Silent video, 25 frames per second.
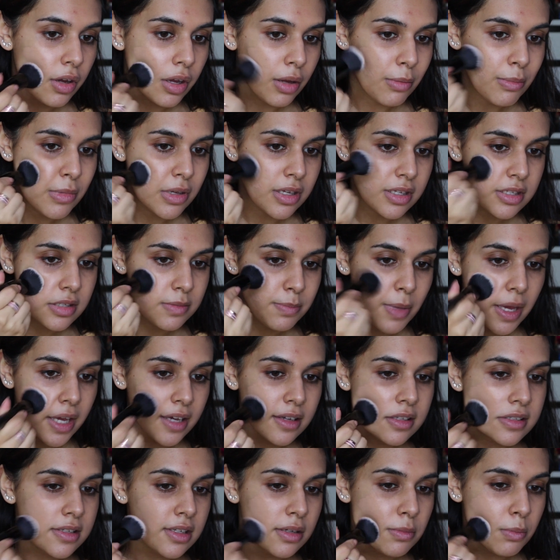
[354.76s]
I'm
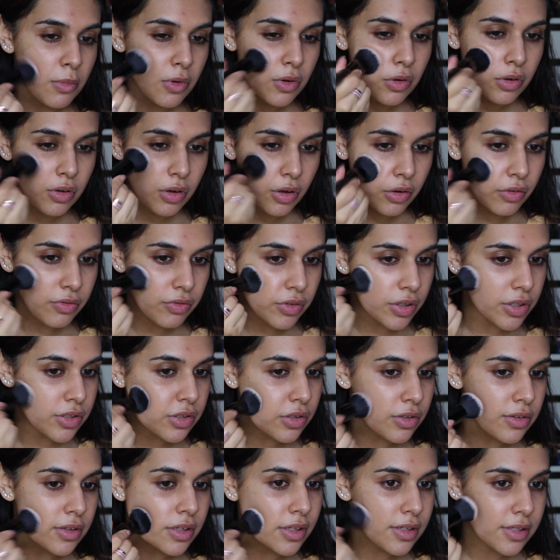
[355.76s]
expecting more coverage
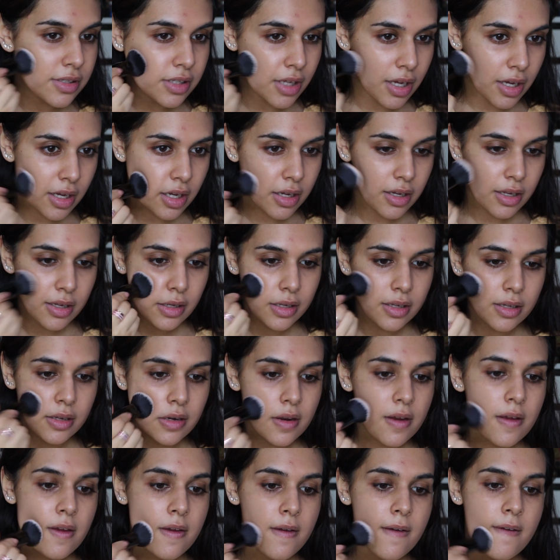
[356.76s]
on this
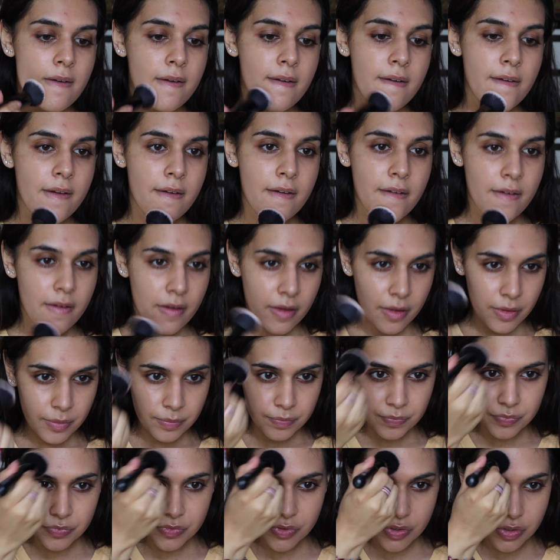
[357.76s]
side,
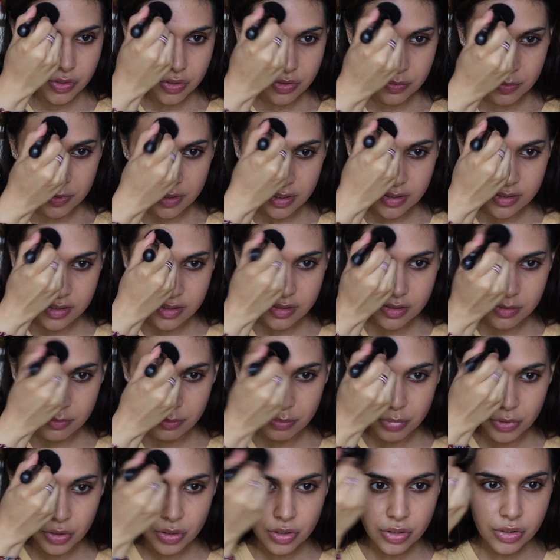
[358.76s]
just because it's a
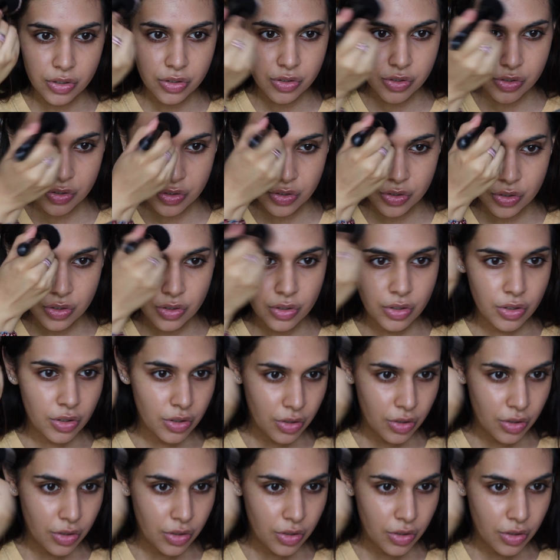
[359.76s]
brush.